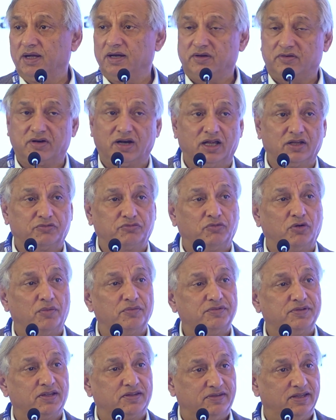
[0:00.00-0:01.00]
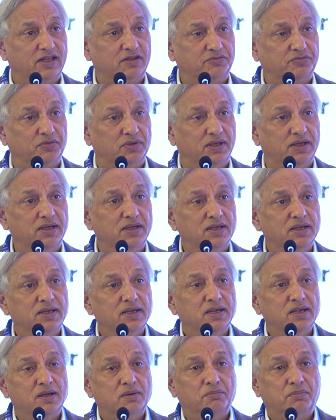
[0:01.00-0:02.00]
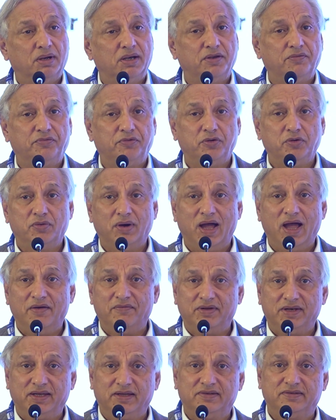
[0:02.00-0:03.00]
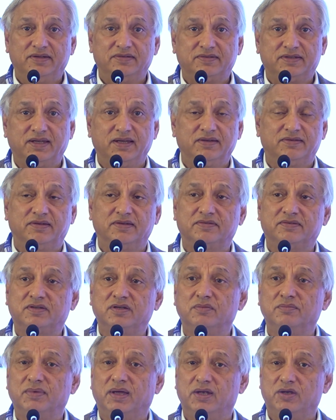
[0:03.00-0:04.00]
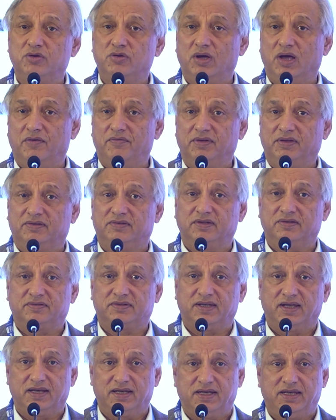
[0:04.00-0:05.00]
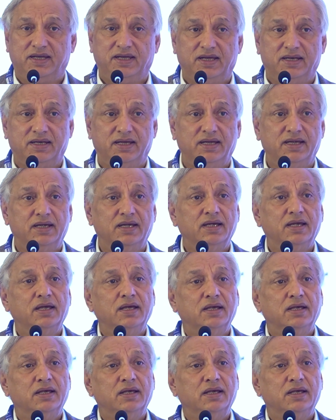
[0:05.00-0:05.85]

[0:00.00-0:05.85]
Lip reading: and transformed successfully. But if you have an existing system and you have existing DNA,